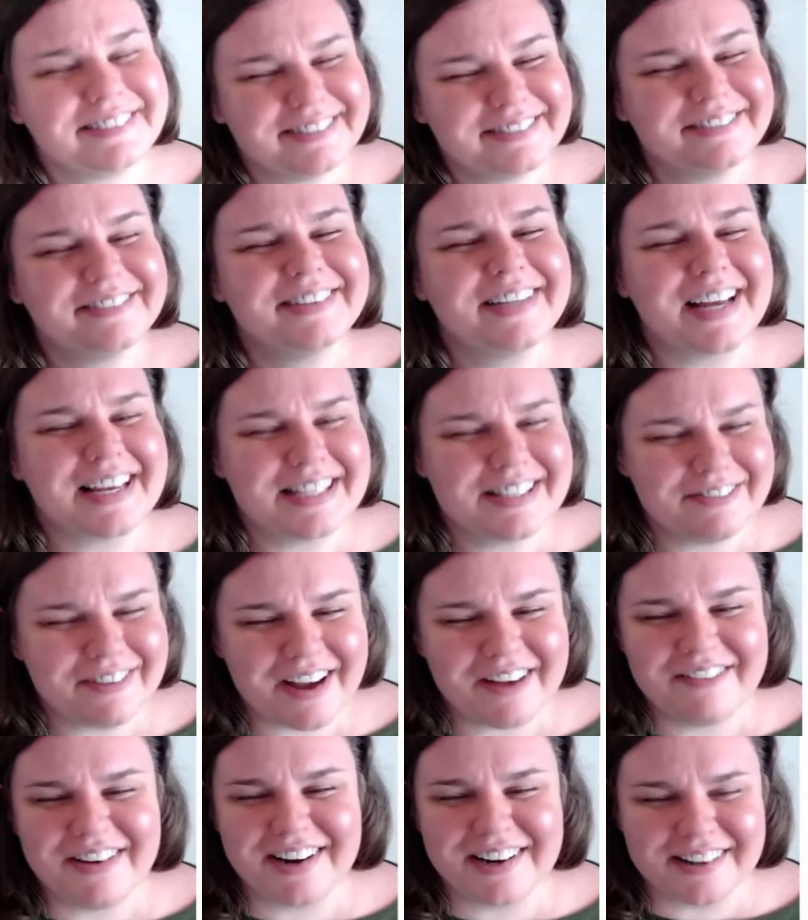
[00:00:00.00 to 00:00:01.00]
Nice
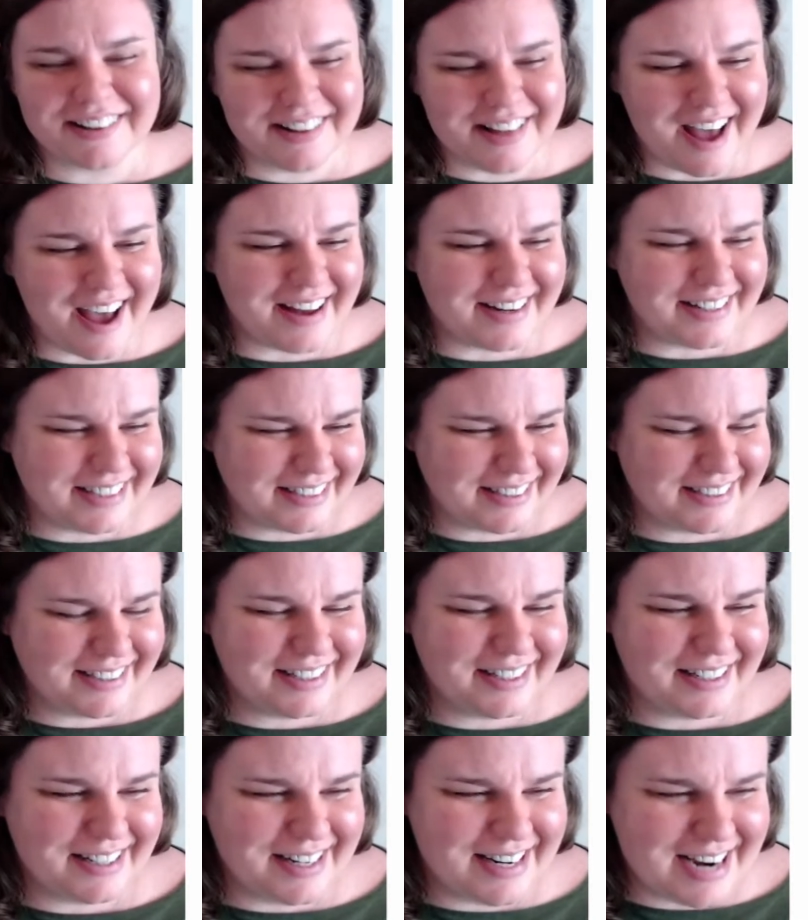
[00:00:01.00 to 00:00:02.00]
5-acre lot.
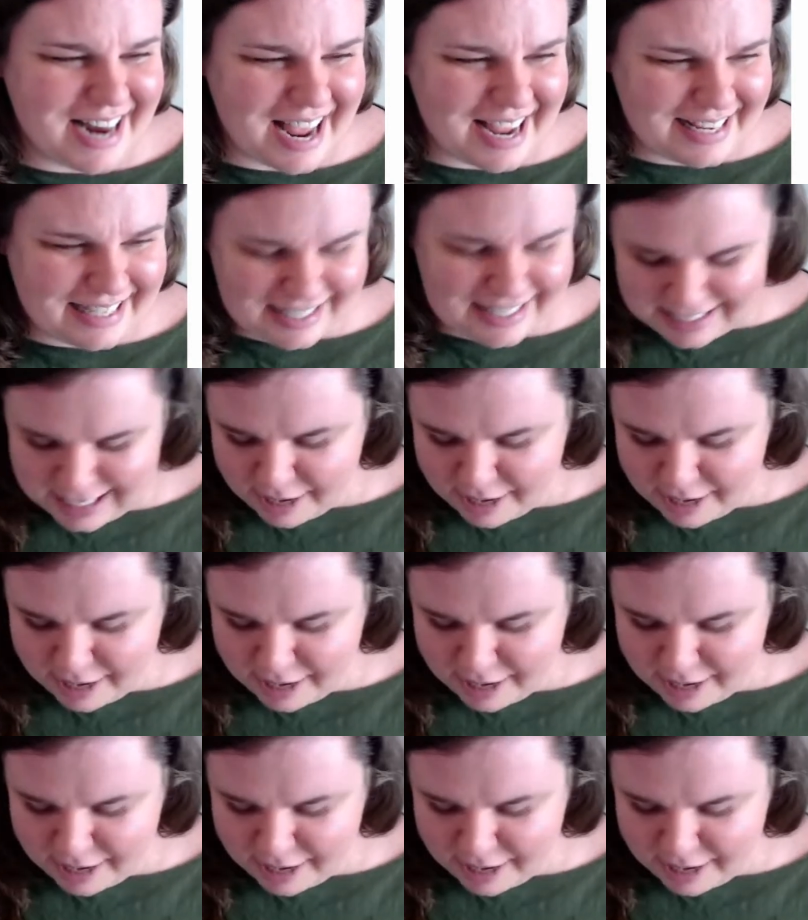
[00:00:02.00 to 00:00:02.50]
Nice